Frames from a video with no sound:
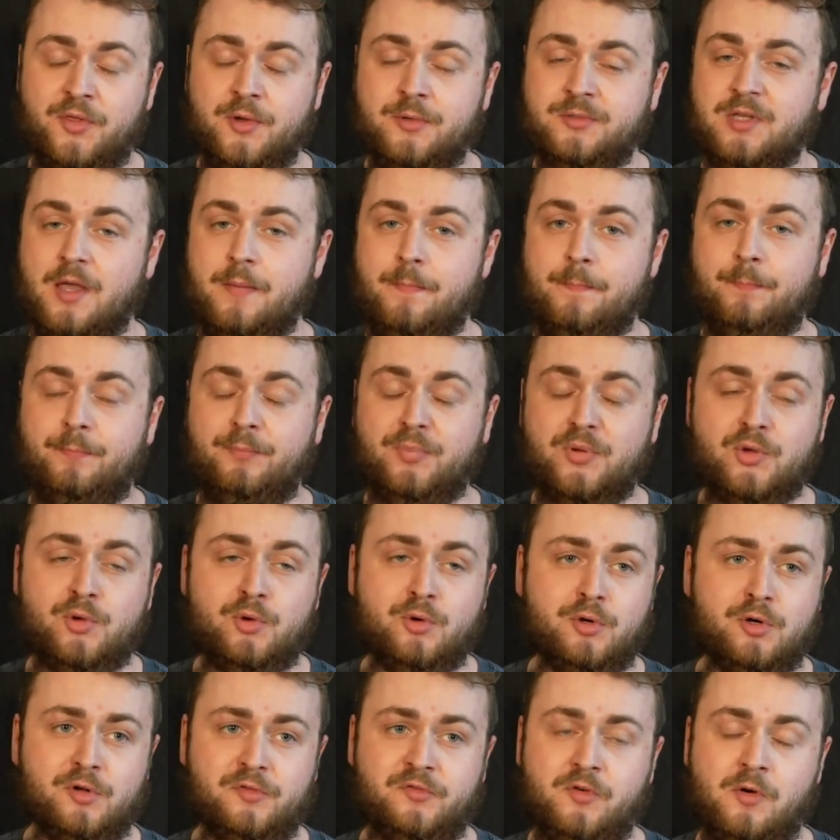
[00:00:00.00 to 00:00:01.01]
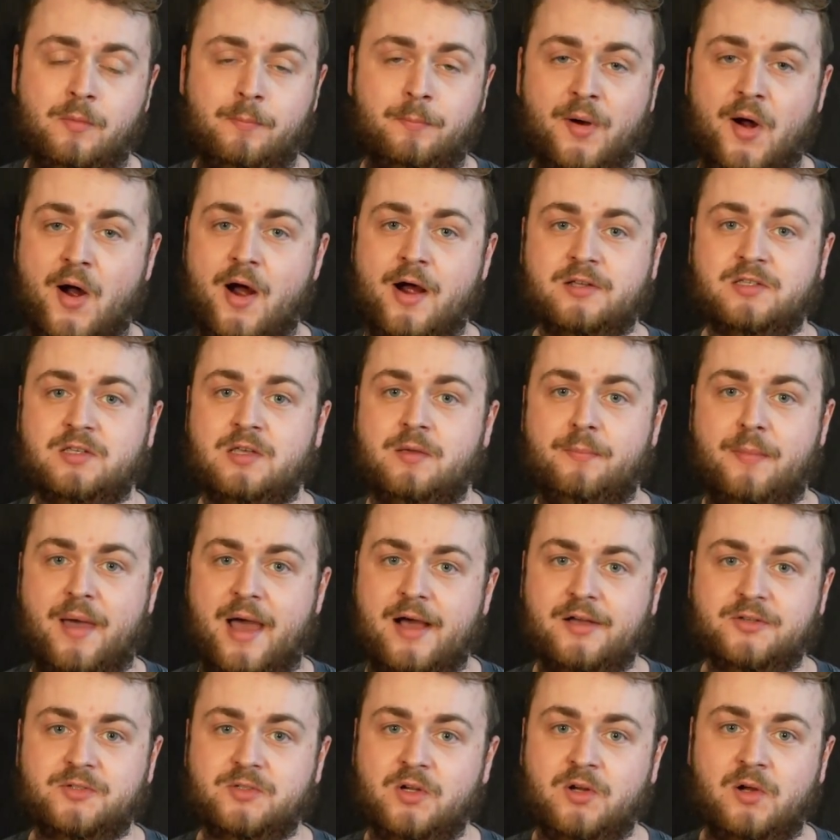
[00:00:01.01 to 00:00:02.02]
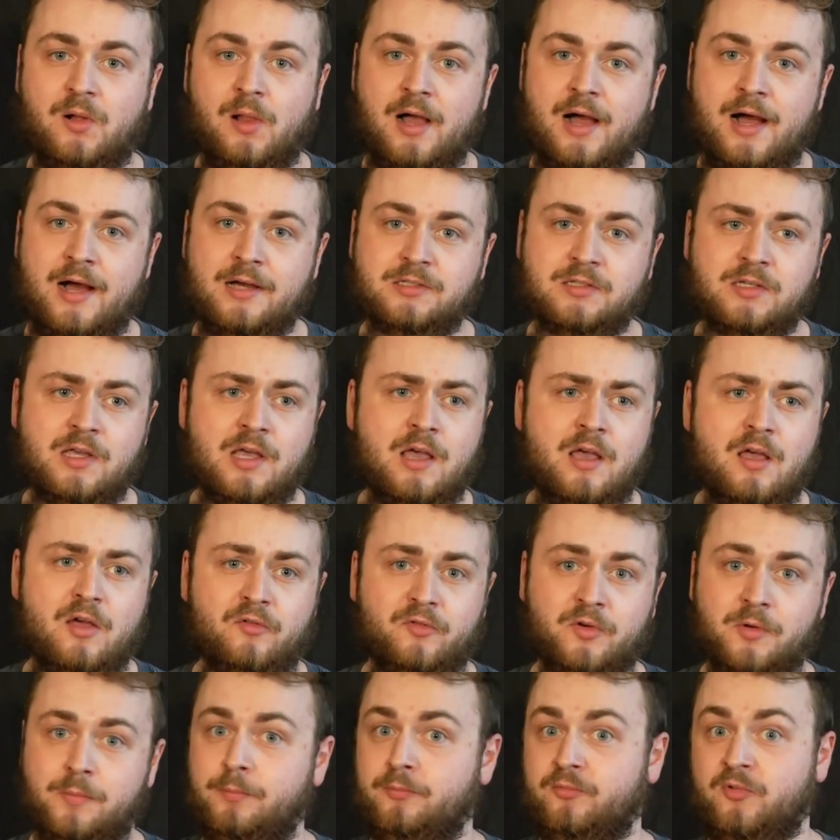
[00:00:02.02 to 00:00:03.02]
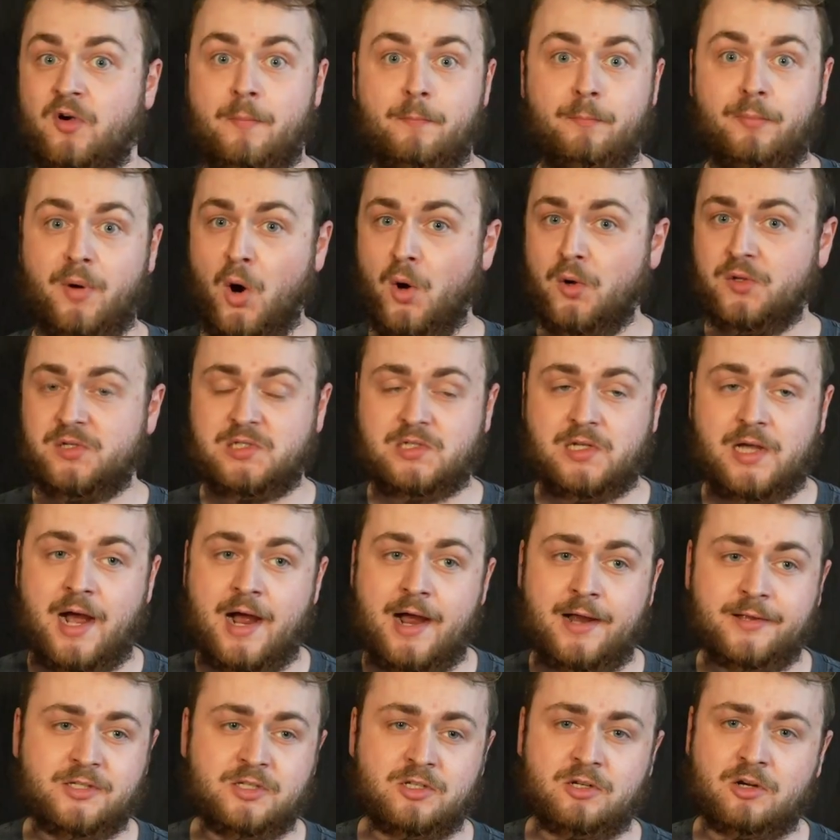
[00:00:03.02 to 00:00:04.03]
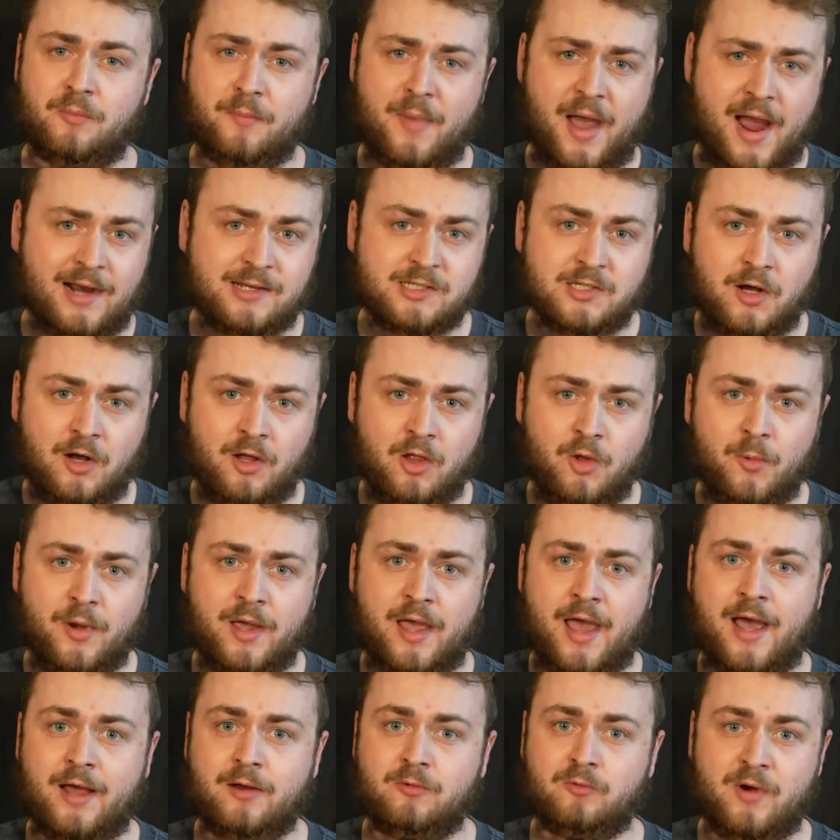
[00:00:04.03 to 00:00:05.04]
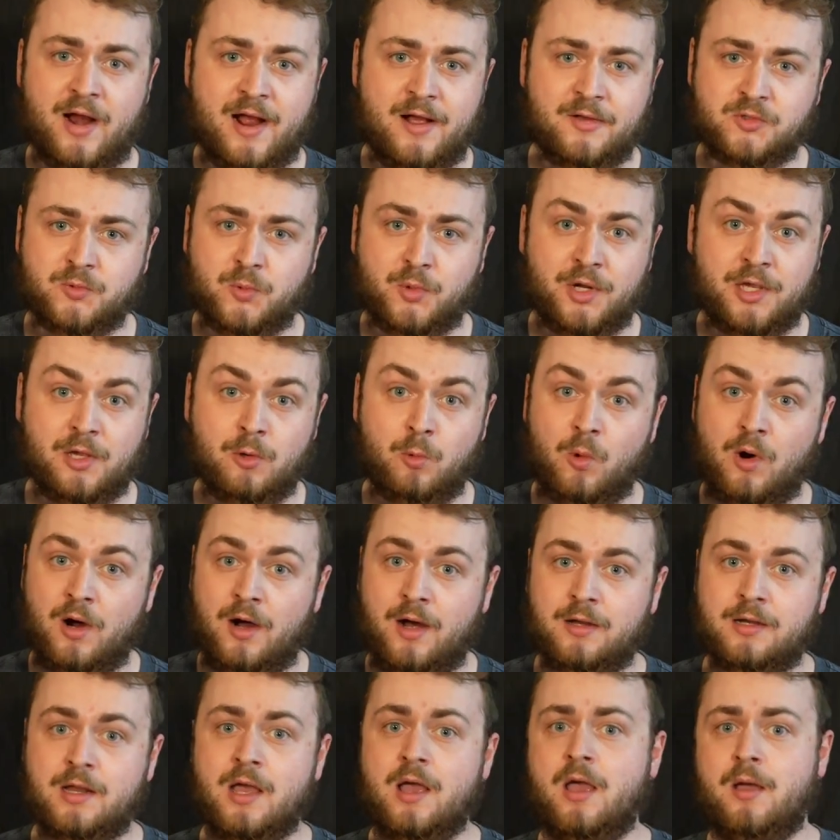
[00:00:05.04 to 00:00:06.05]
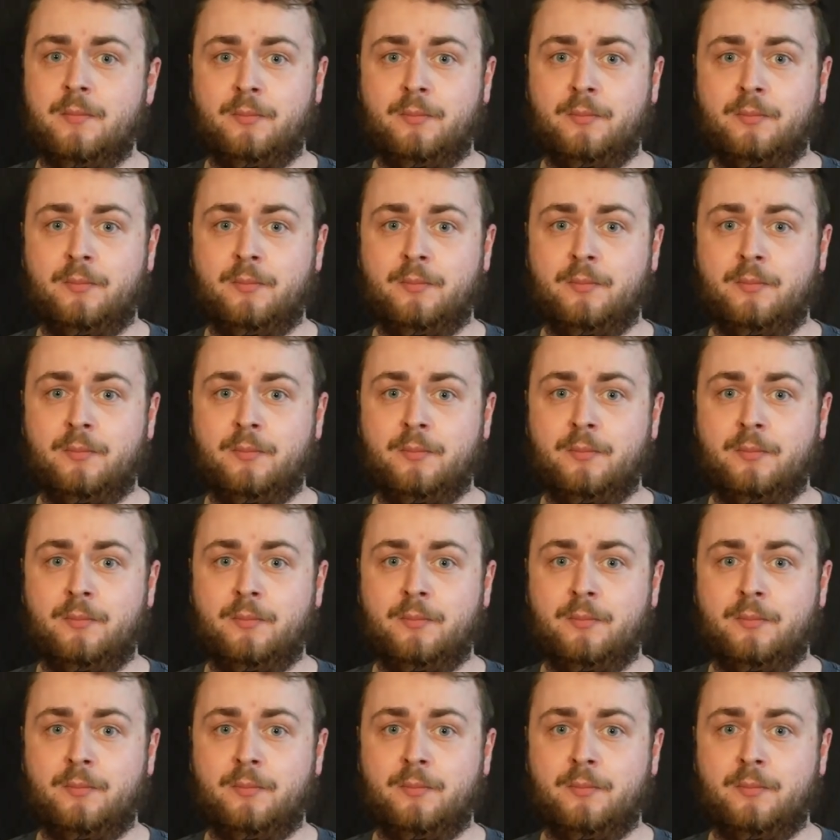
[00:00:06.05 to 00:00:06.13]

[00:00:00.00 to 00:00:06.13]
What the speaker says: It was a beautiful boxing masterclass from both sides. Max Holloway had rounds where he won.